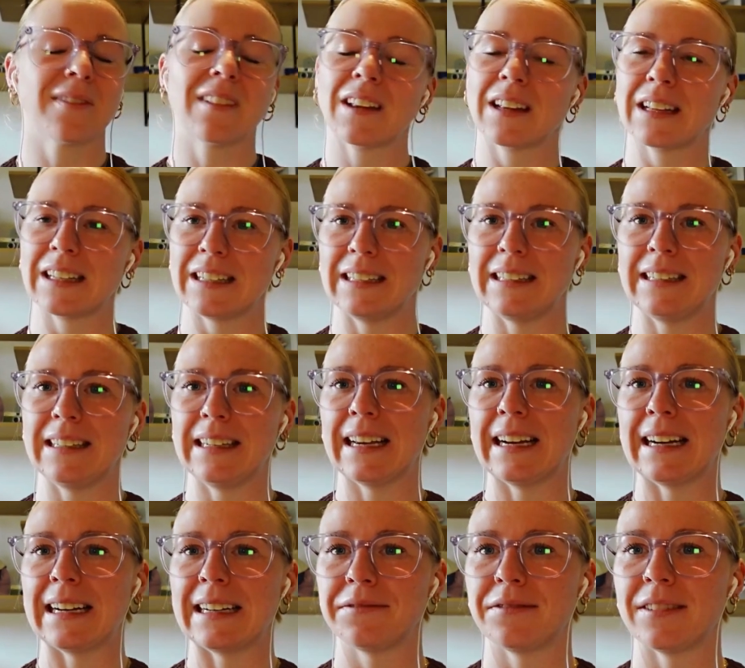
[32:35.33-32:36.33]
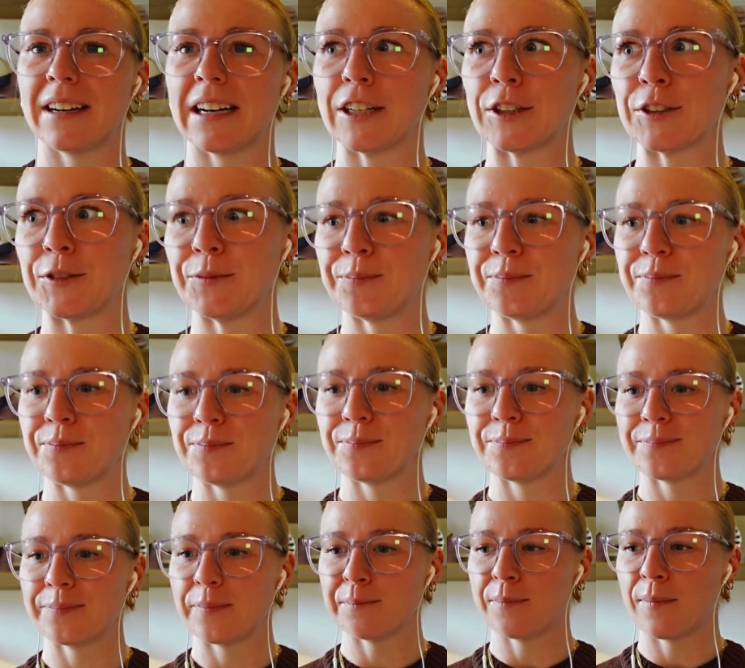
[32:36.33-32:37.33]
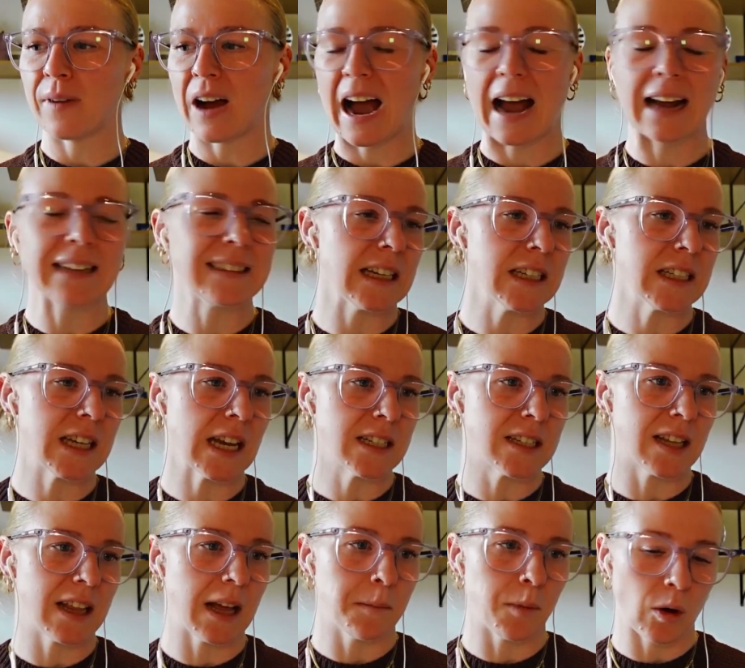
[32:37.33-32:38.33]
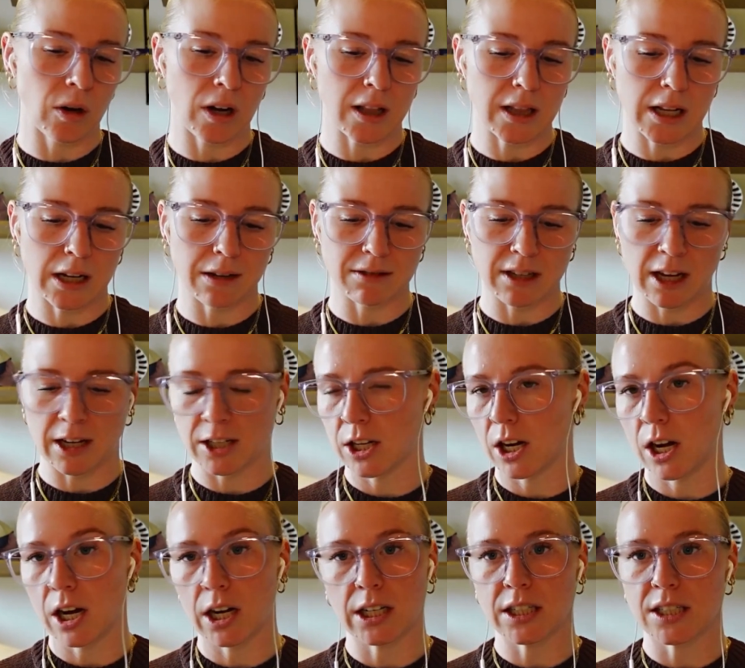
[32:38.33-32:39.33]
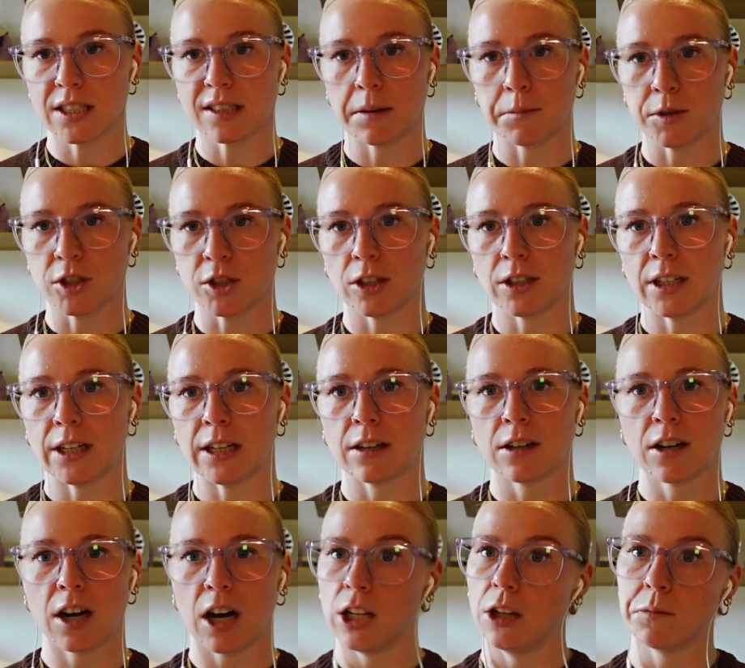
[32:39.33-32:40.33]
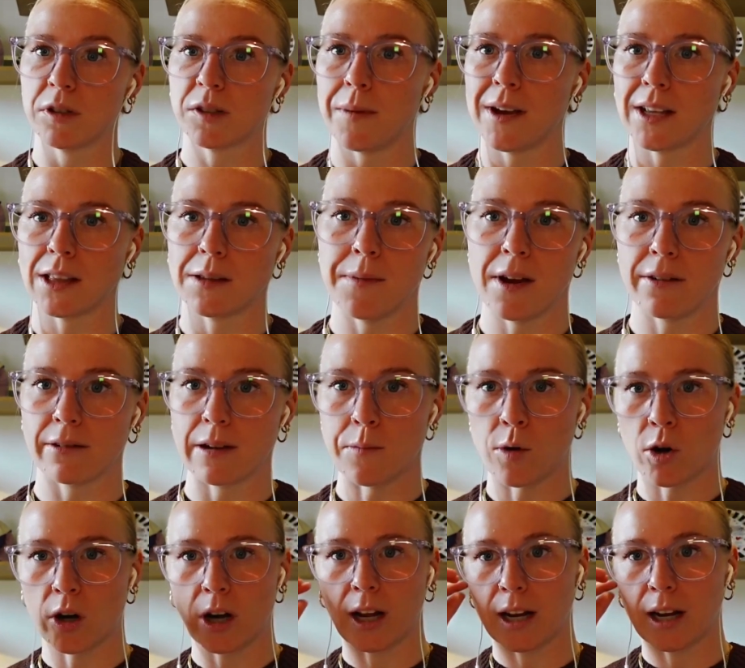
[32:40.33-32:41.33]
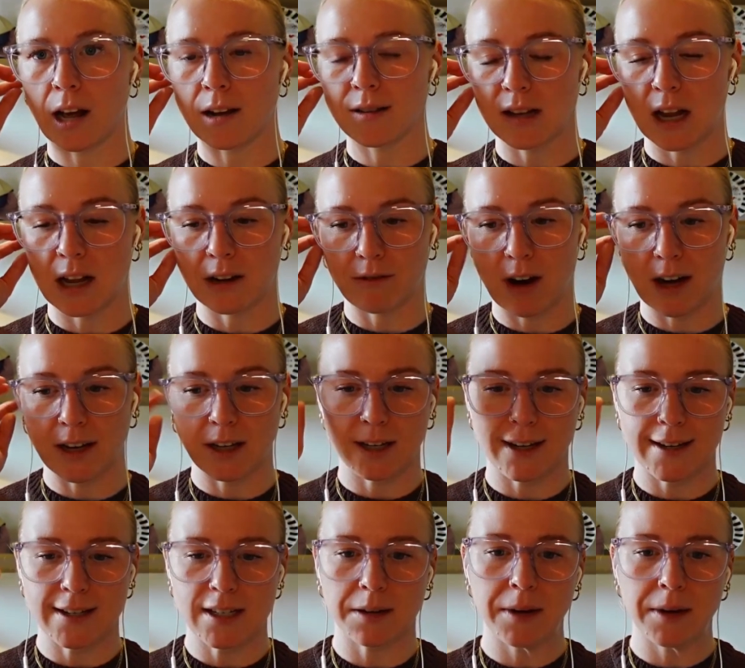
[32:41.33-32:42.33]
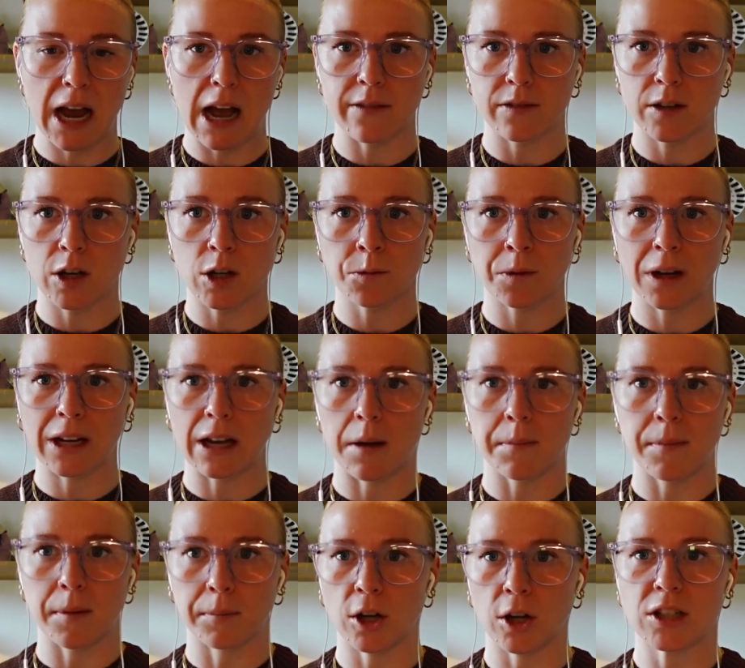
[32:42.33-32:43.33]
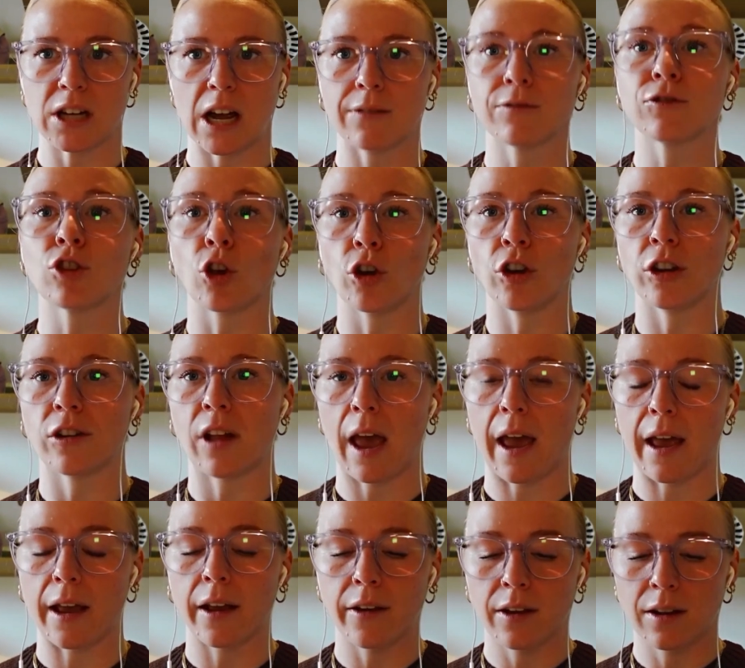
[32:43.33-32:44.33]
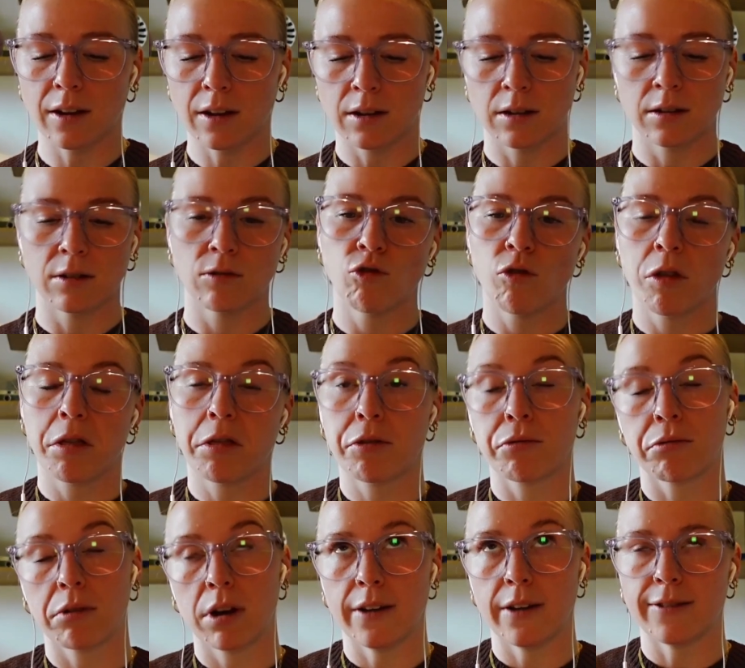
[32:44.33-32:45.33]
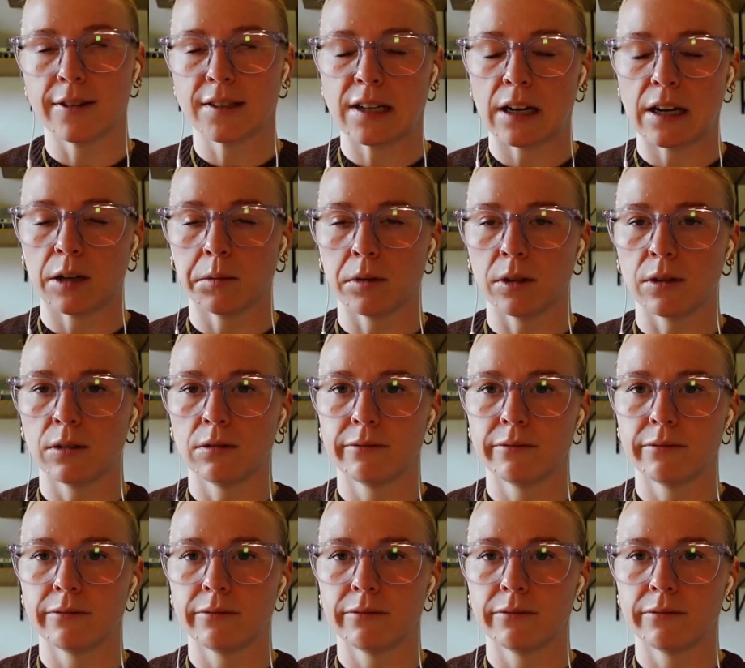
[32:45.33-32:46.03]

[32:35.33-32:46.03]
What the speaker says: Yeah, fair. I did get to that point, and then I was like, nah, I need to simmer down here. Alan was making them every morning, and I was like, right, you need to give me half an hour to wake up. I'm allowed to have 2 a day. 3 if it's terrible.